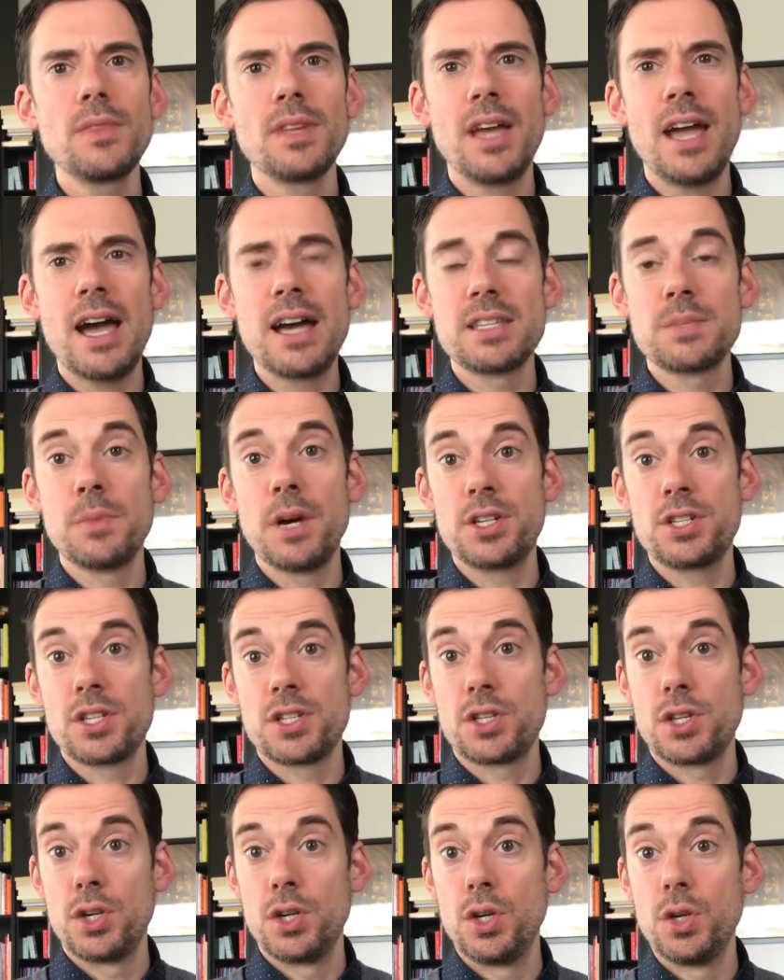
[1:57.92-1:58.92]
as much as
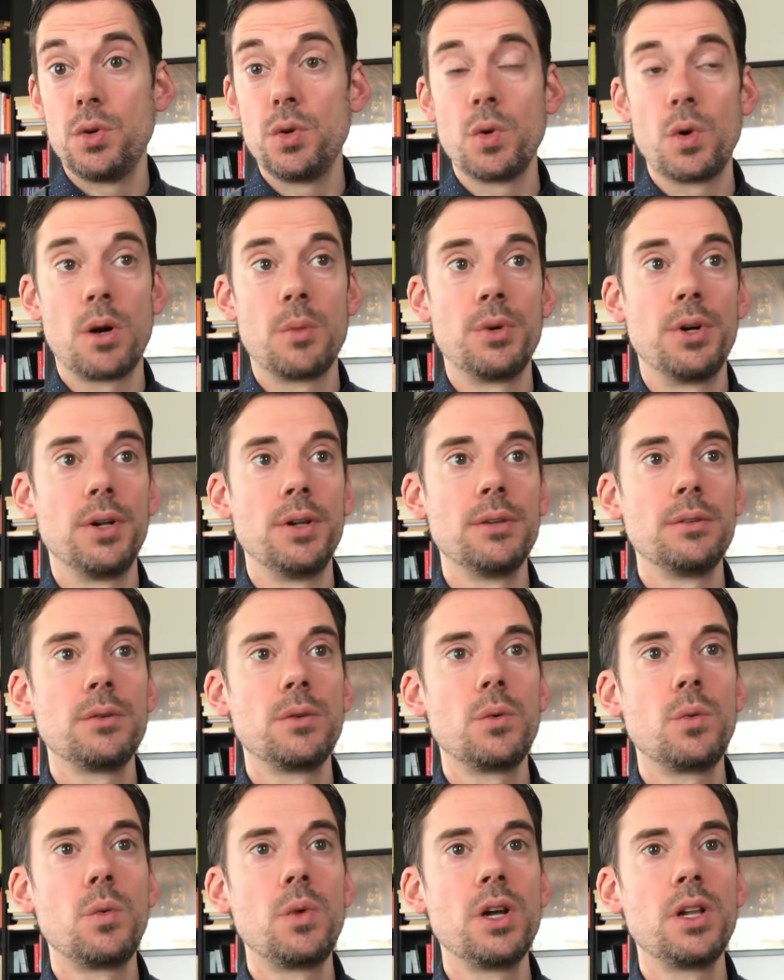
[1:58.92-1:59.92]
the new normal
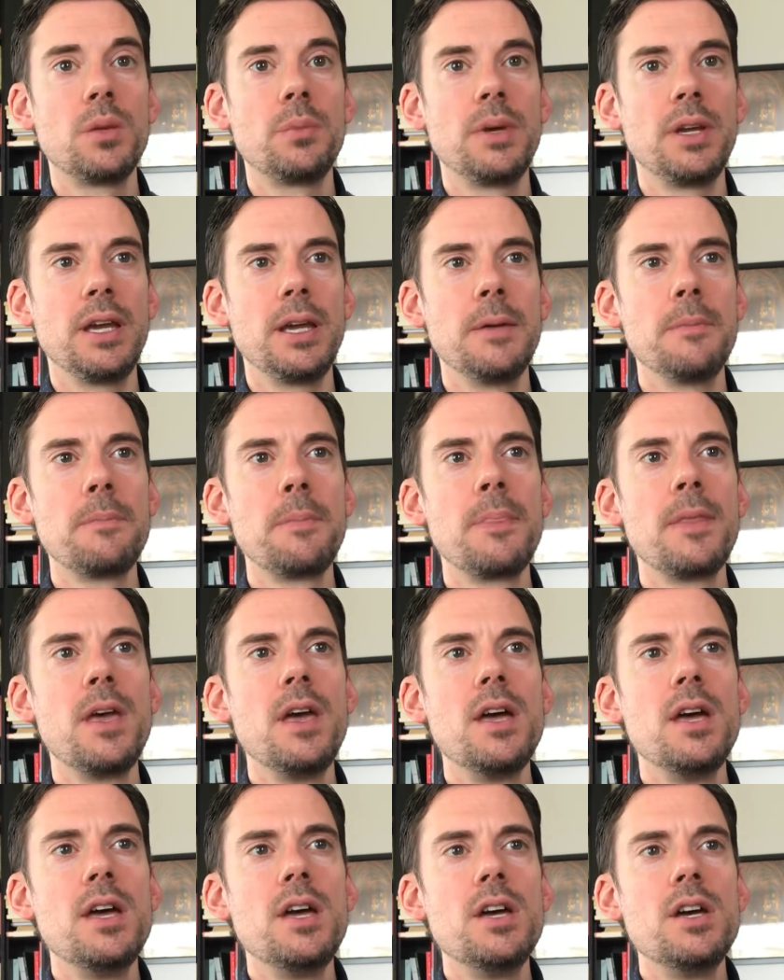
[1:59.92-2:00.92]
will be.
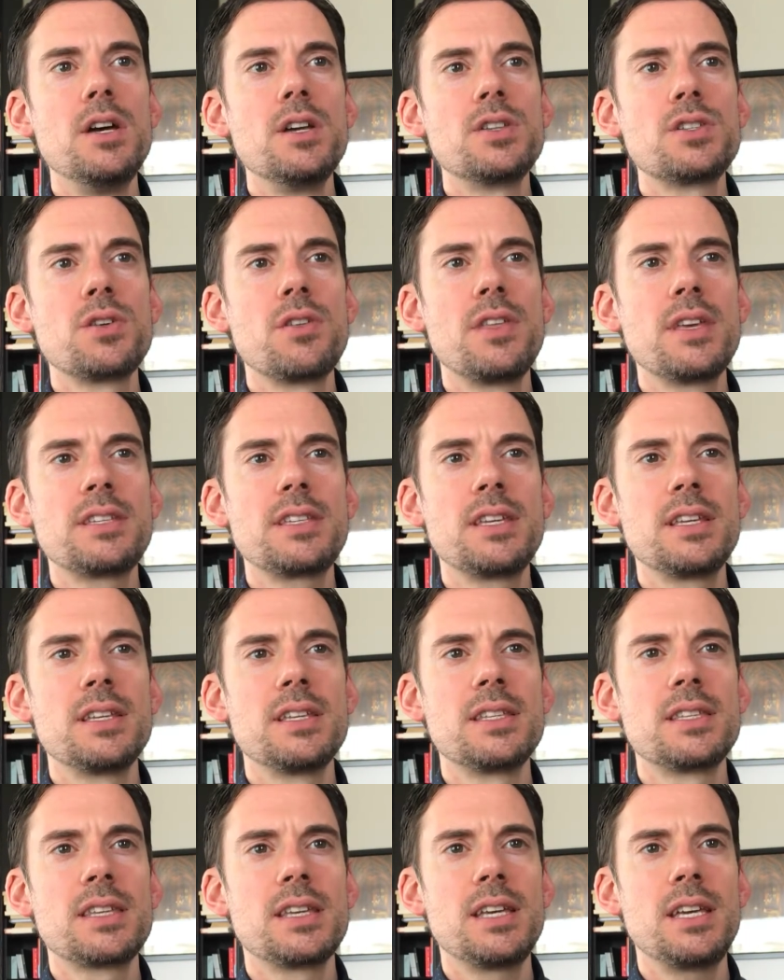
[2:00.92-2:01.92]
So this
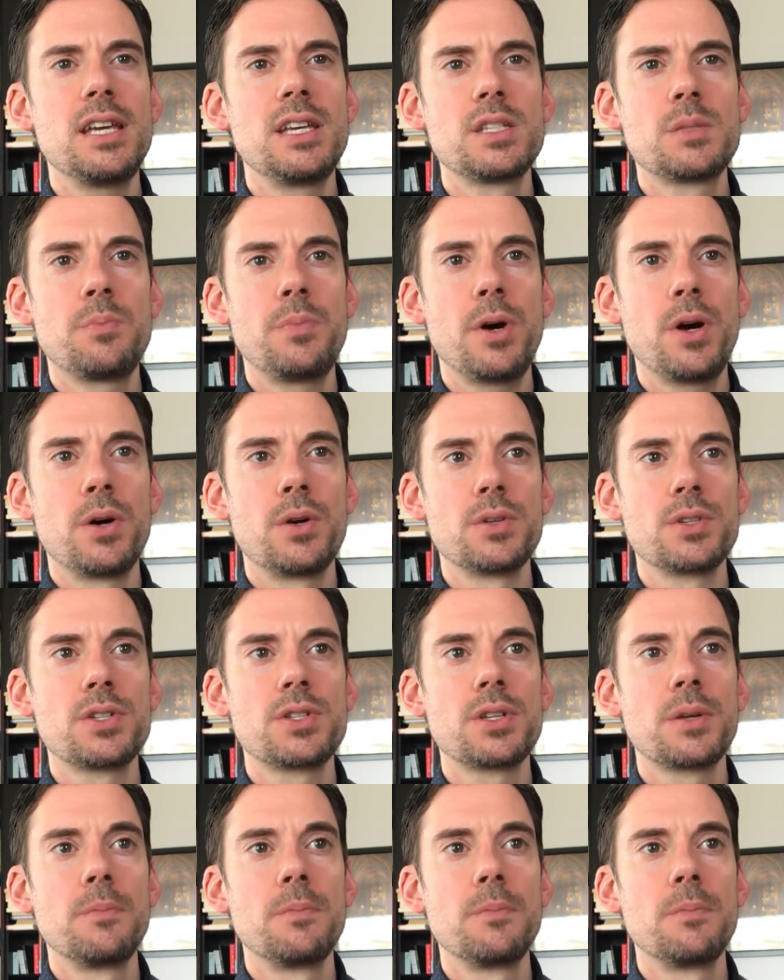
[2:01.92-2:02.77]
is his post.